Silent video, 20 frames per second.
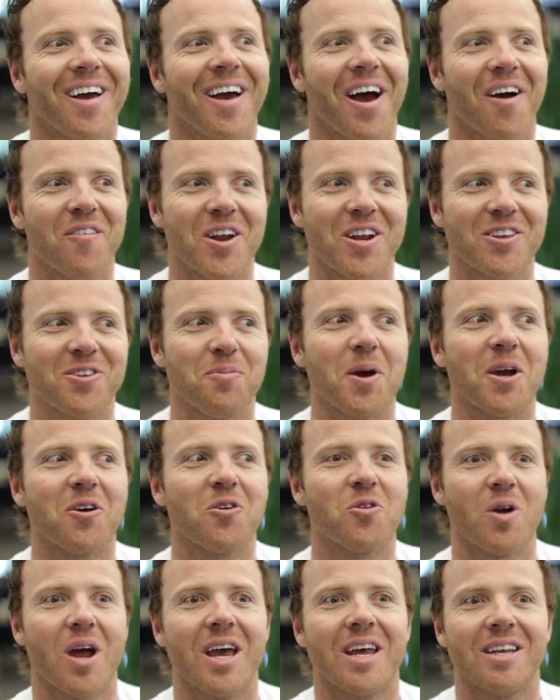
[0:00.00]
I mean, it's been
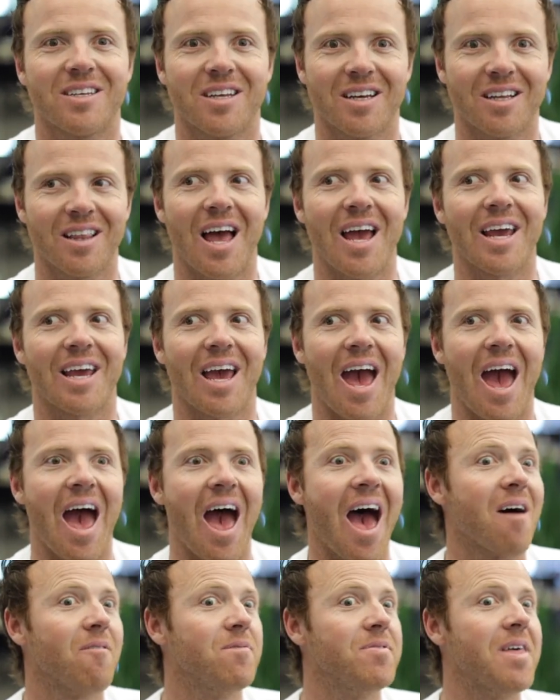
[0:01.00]
great to like
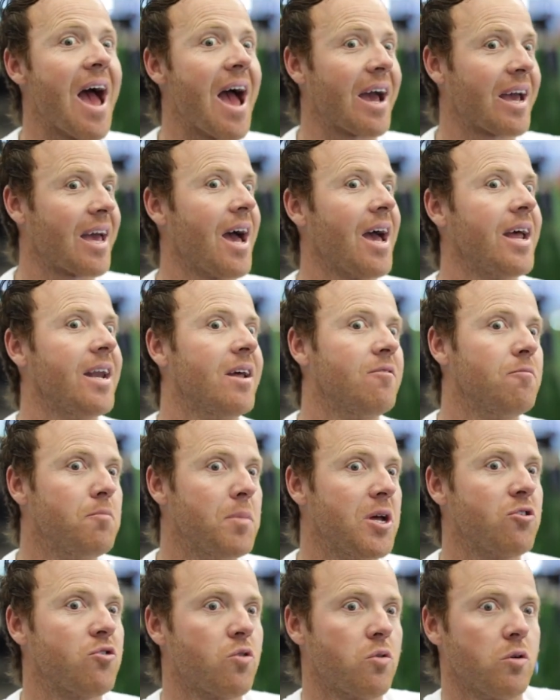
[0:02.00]
have that kind of
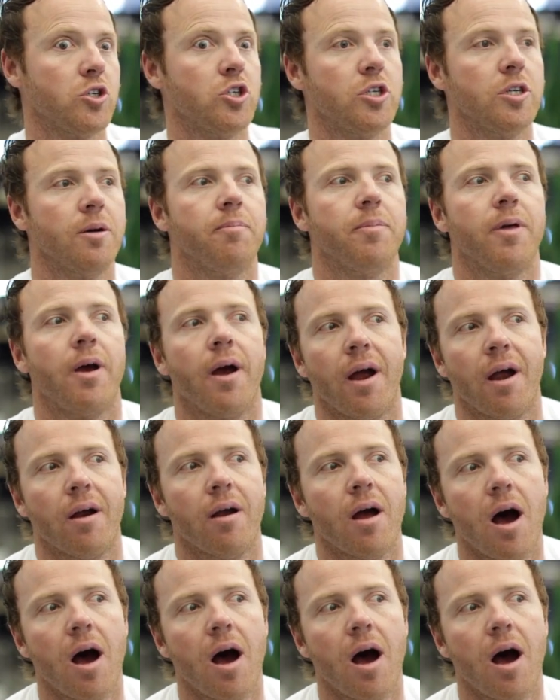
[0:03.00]
mentorship there.